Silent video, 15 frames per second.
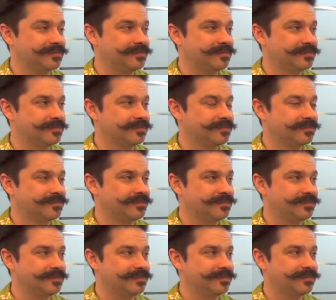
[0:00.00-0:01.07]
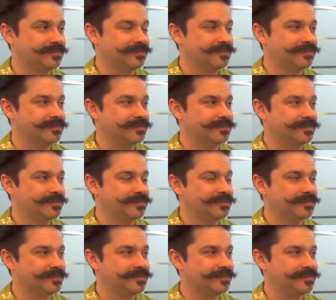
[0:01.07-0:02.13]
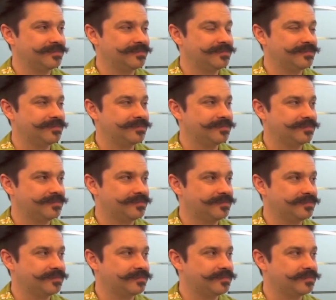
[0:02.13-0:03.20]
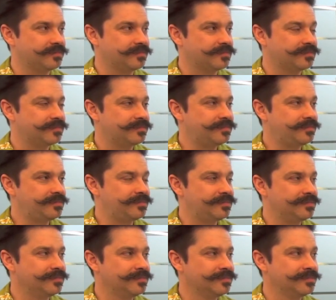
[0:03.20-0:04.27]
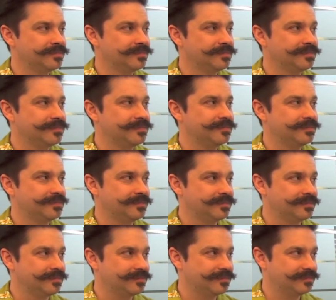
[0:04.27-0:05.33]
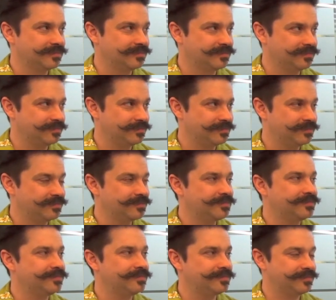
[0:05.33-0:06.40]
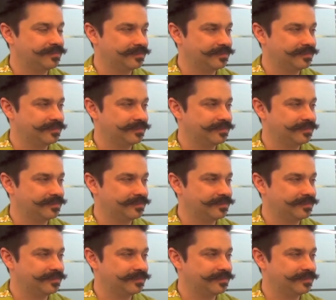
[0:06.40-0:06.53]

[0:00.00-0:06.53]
This person isn't speaking.